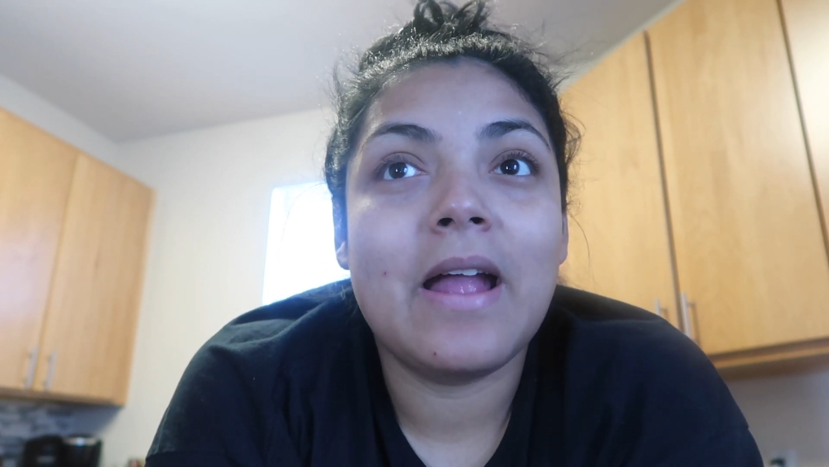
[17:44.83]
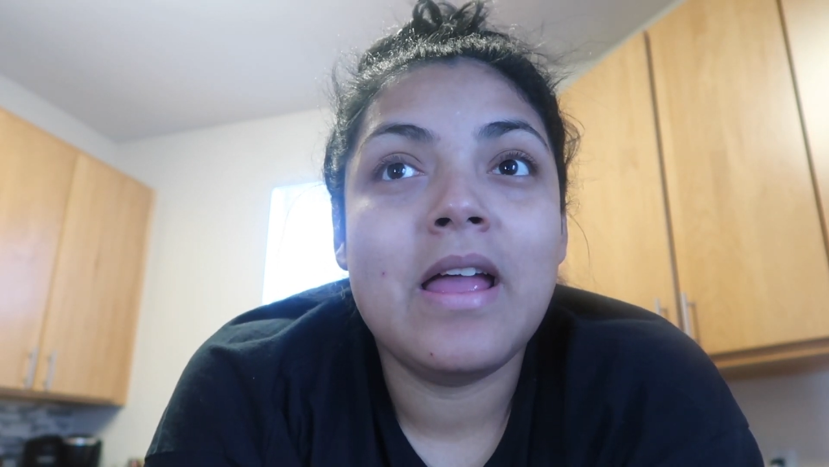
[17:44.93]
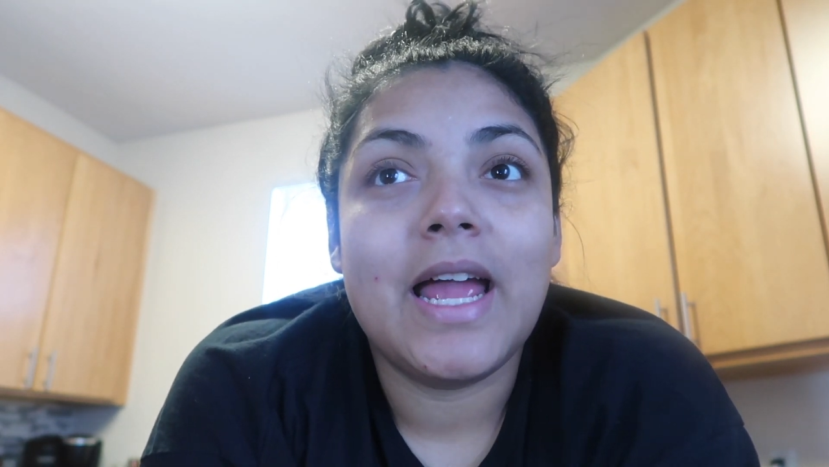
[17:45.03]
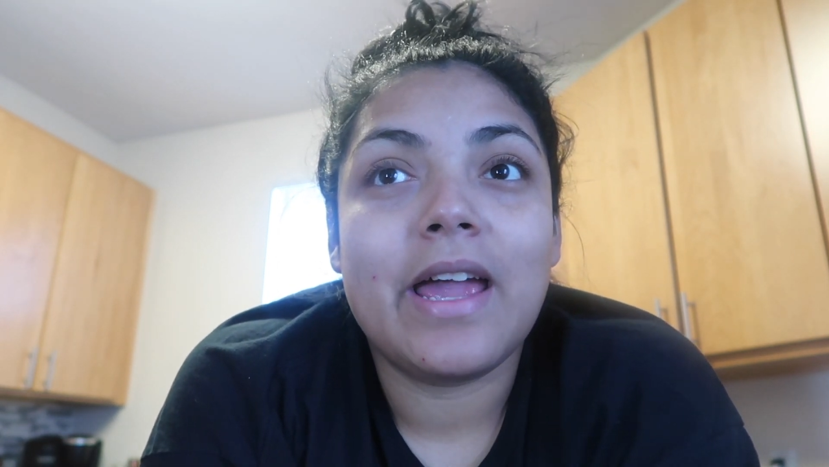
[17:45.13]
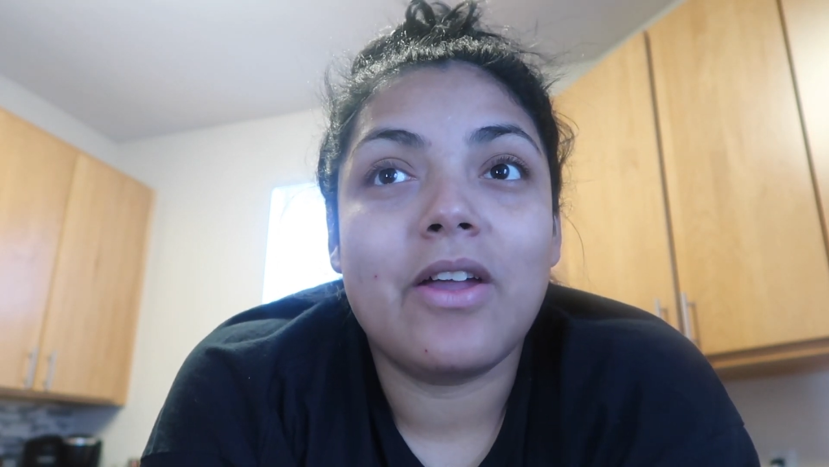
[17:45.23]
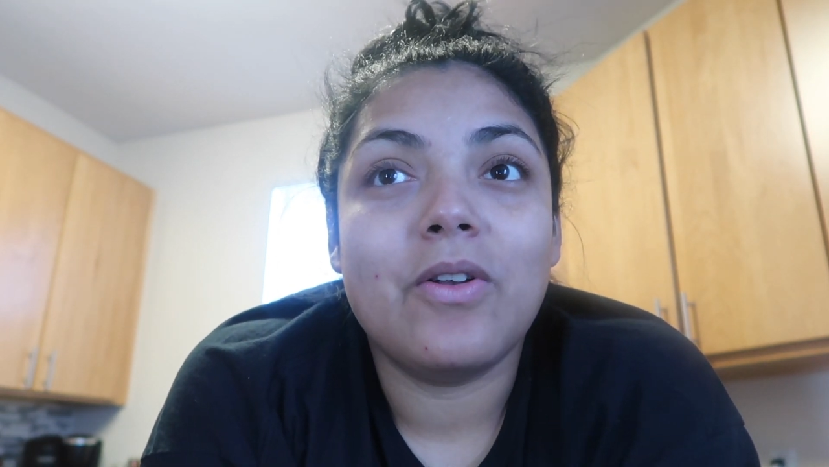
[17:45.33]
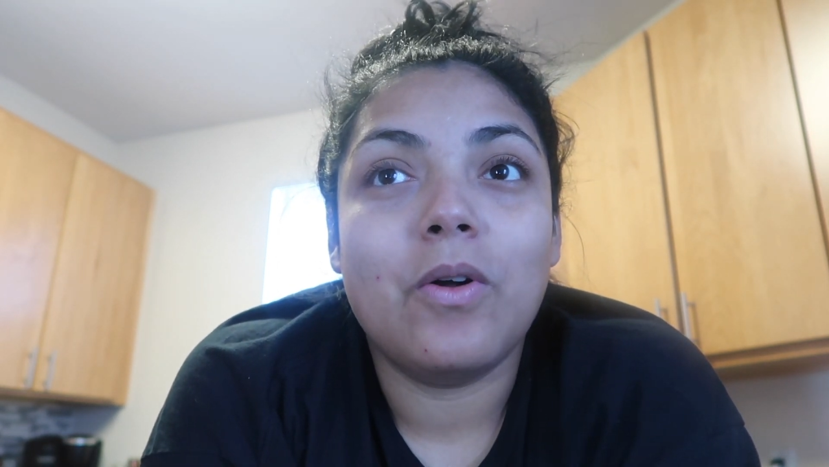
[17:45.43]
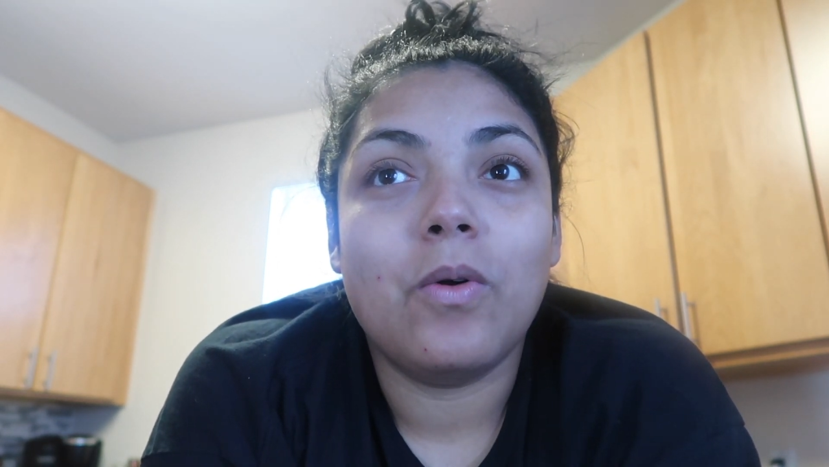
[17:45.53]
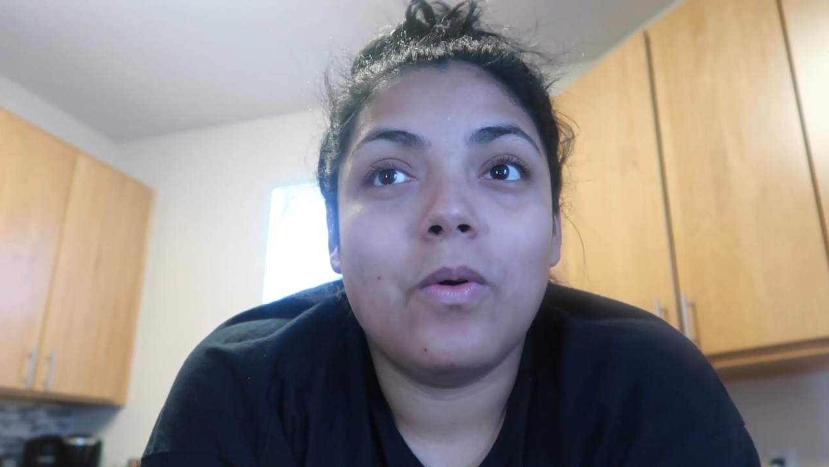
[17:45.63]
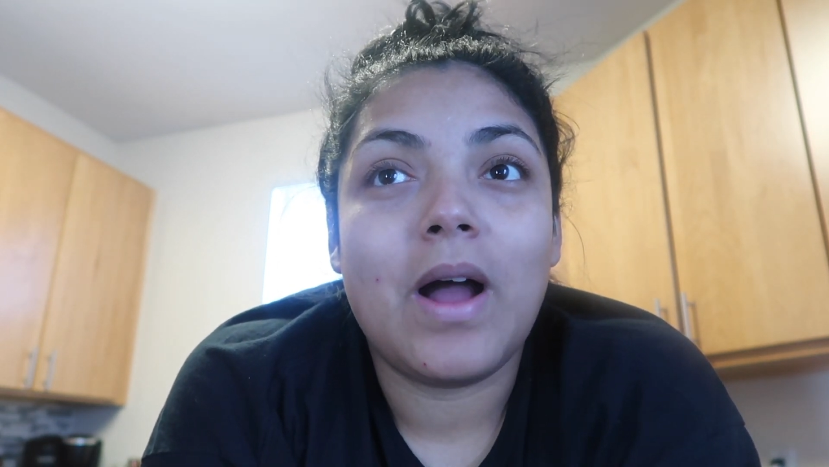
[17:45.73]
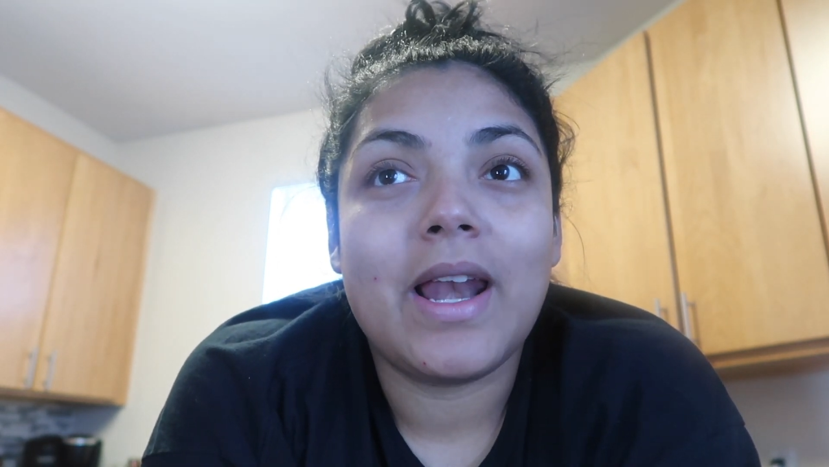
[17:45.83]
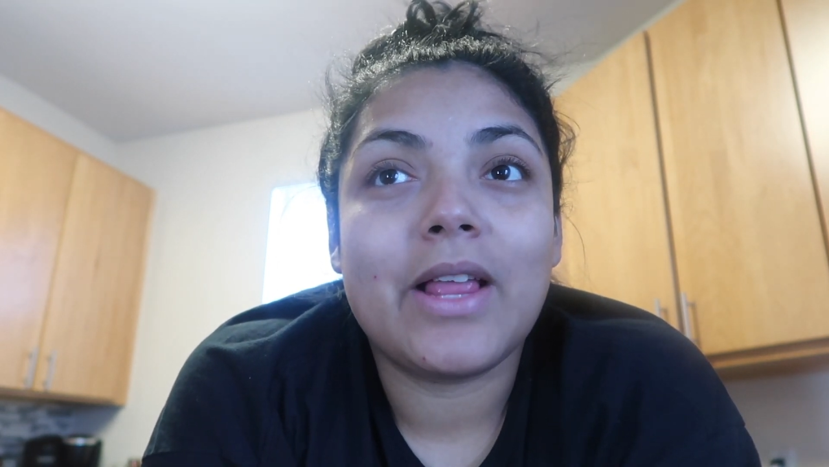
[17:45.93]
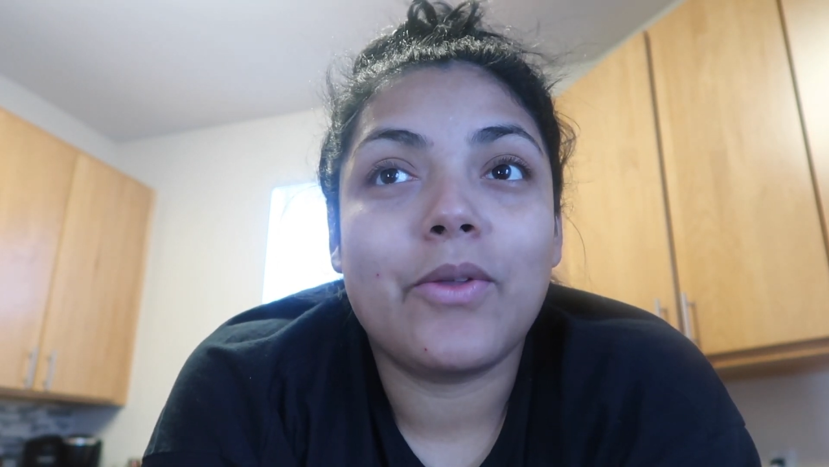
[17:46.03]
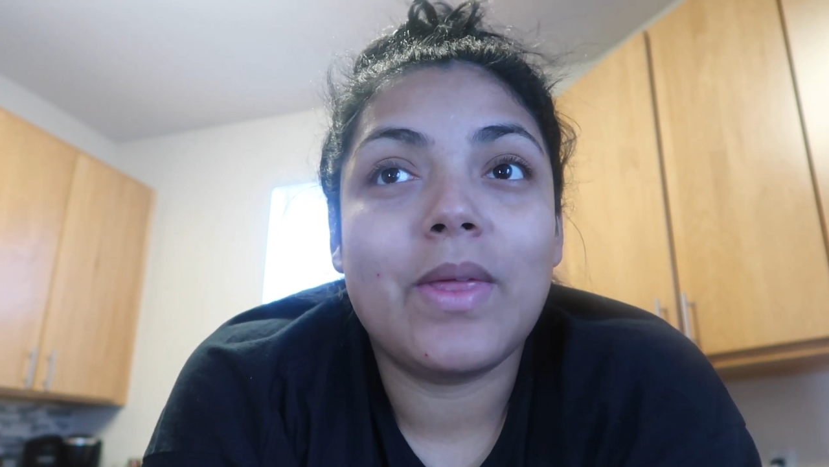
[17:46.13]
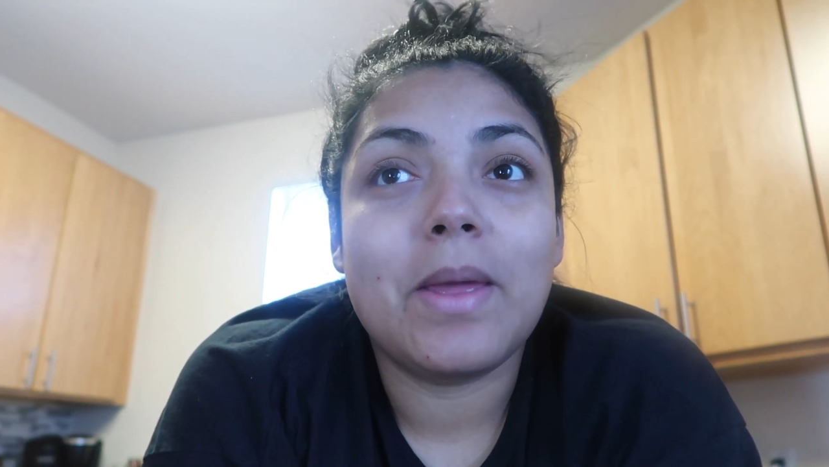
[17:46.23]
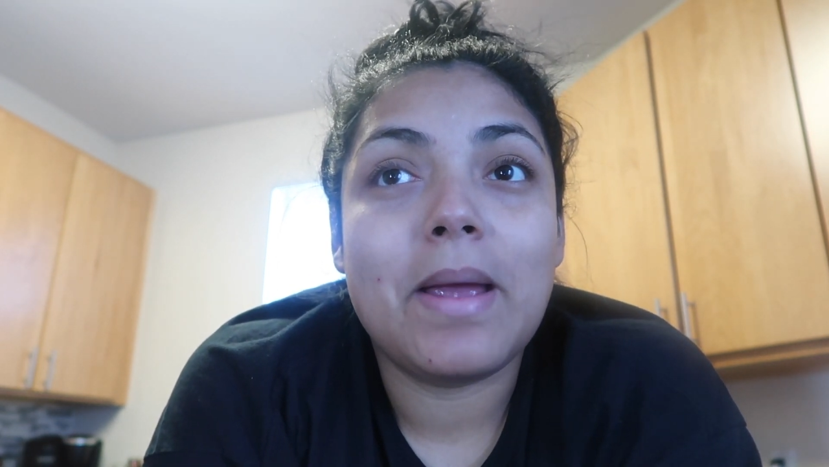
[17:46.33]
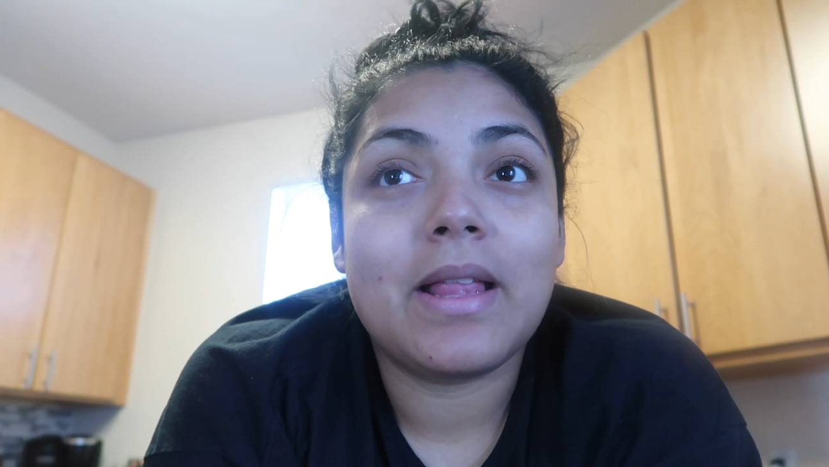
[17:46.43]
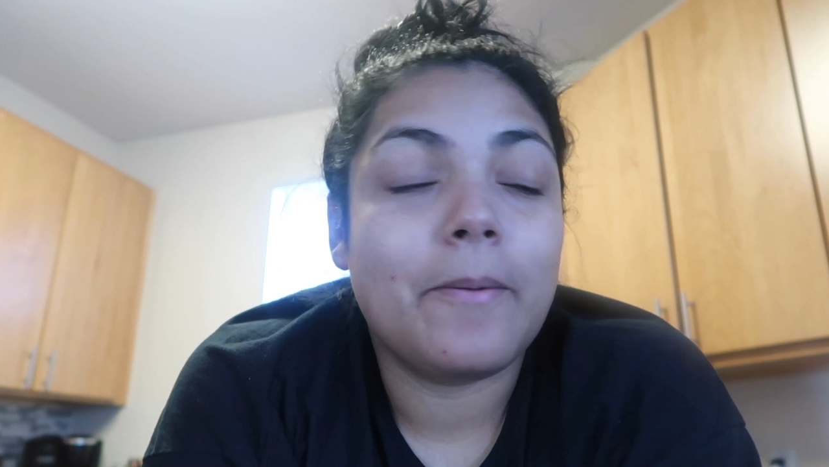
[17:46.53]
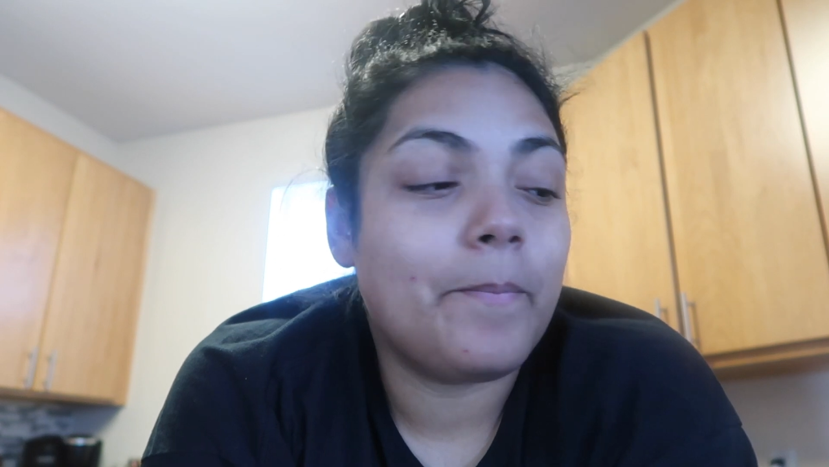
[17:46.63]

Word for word: like you know i like the way they make